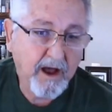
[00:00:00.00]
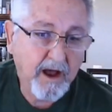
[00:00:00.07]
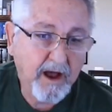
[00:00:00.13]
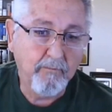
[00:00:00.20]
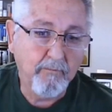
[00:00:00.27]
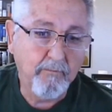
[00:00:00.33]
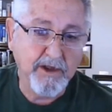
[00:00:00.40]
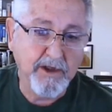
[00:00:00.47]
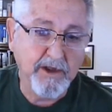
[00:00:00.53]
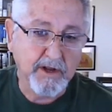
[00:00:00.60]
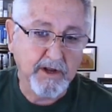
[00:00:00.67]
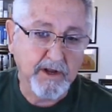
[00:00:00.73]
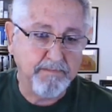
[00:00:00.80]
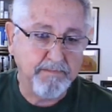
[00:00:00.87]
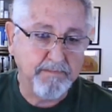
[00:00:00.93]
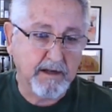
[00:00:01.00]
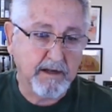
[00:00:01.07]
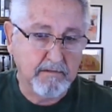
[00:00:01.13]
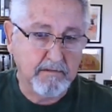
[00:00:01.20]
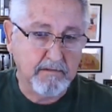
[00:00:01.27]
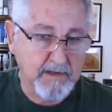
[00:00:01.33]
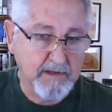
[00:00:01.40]
We don't expect
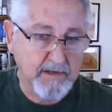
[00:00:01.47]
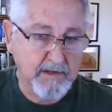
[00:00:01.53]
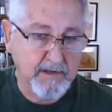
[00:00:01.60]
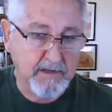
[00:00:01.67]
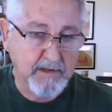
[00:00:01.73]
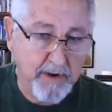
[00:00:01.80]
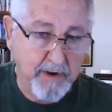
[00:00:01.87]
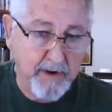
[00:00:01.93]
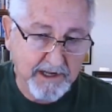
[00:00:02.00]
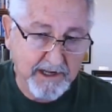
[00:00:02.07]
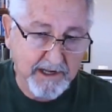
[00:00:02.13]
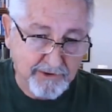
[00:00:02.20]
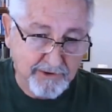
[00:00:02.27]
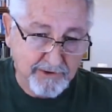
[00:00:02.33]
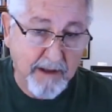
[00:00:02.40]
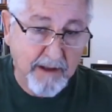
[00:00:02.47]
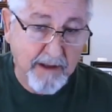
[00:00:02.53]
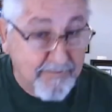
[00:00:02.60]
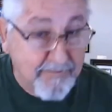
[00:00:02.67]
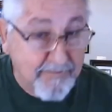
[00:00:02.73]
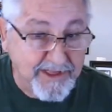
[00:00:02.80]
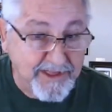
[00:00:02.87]
everybody to drop
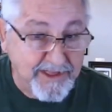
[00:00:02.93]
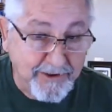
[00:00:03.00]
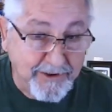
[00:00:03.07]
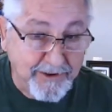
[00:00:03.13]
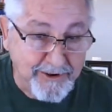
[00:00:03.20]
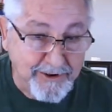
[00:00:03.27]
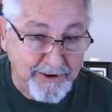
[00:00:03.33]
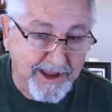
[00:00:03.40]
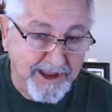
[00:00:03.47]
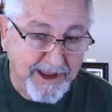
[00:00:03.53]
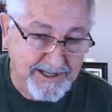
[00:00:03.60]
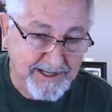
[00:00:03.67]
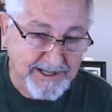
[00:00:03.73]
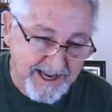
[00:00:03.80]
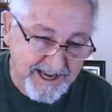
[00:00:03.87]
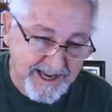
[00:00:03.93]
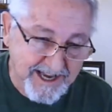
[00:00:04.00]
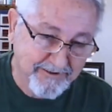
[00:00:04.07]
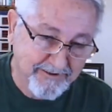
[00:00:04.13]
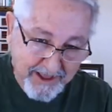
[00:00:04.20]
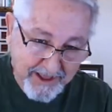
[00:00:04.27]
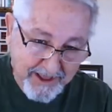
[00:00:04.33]
everything they're doing and say,
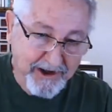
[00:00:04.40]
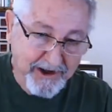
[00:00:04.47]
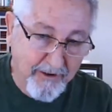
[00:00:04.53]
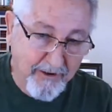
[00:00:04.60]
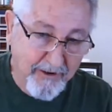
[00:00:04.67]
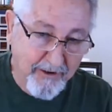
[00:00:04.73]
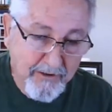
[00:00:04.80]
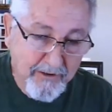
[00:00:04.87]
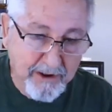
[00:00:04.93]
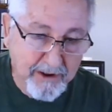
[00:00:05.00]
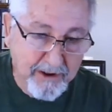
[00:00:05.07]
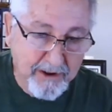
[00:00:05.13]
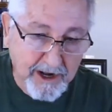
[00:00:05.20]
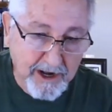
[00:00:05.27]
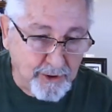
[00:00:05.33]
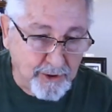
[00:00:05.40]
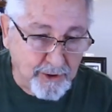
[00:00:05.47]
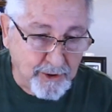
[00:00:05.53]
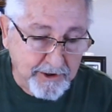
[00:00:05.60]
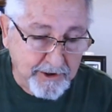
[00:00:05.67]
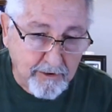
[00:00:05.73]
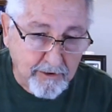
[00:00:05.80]
you know, we want to join
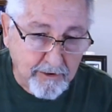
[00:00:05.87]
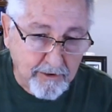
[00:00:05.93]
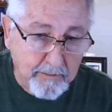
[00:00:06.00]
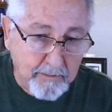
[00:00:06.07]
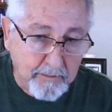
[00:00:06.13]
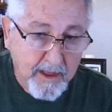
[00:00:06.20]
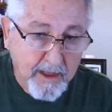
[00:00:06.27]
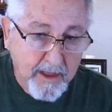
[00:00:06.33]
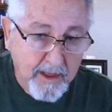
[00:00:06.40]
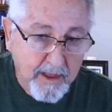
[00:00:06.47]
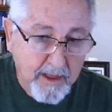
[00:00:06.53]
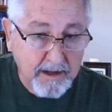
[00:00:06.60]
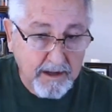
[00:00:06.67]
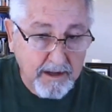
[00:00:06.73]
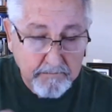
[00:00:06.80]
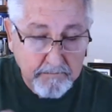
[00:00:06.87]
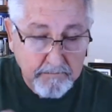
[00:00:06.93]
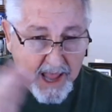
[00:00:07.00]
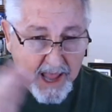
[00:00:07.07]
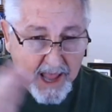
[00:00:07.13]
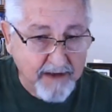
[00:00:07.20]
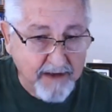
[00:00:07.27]
your group. But
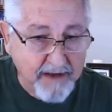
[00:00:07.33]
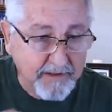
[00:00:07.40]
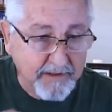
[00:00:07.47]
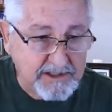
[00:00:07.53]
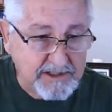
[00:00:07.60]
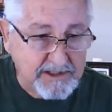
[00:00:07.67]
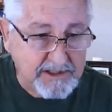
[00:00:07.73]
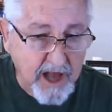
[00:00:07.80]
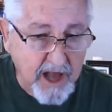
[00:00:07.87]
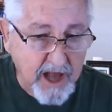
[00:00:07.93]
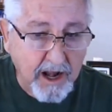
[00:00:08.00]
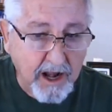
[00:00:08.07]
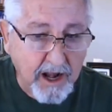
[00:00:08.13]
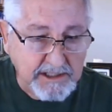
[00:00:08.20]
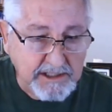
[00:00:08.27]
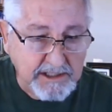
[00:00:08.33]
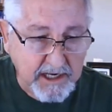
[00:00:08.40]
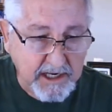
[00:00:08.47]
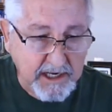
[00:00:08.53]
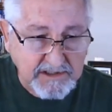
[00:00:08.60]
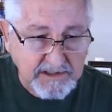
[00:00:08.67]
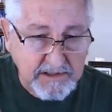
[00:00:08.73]
having this knowledge
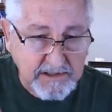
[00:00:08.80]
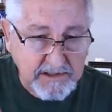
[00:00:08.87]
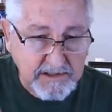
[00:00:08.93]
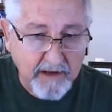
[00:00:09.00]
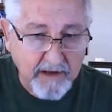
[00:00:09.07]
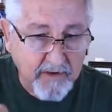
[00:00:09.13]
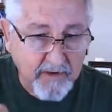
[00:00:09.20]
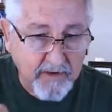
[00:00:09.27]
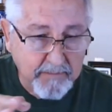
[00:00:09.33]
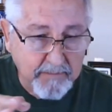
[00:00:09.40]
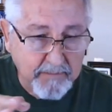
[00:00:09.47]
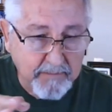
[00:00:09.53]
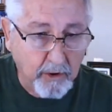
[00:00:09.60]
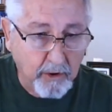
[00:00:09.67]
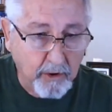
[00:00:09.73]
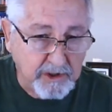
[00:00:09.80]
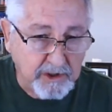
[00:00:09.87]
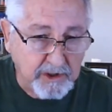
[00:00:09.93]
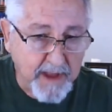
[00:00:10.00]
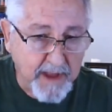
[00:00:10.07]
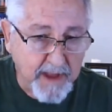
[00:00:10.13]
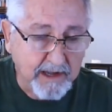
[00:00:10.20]
gives stuff a bigger
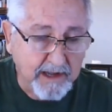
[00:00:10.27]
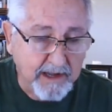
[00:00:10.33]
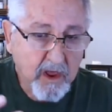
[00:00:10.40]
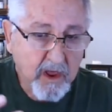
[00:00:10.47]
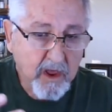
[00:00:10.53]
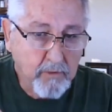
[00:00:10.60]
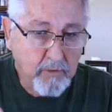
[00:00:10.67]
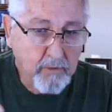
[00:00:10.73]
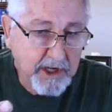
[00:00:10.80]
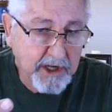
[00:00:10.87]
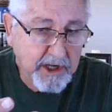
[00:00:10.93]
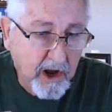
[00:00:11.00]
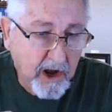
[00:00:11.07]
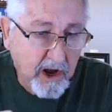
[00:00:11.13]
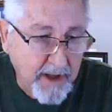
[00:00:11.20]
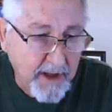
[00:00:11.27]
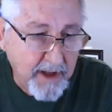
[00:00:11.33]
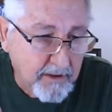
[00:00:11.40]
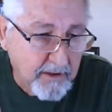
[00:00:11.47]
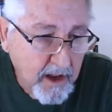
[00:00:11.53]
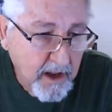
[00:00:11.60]
perspective. When we talk about